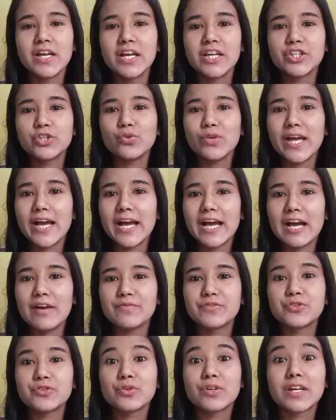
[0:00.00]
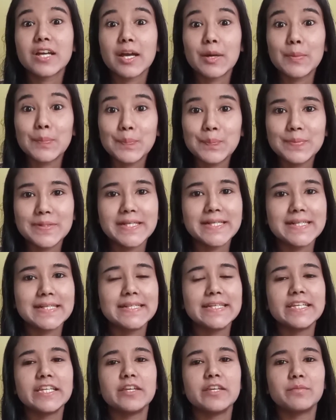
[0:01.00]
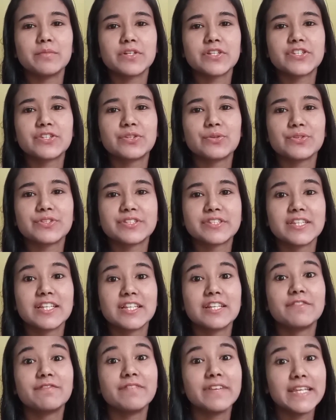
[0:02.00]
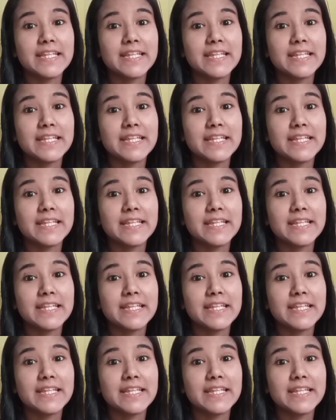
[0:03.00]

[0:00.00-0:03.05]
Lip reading: you will have to completely immerse yourself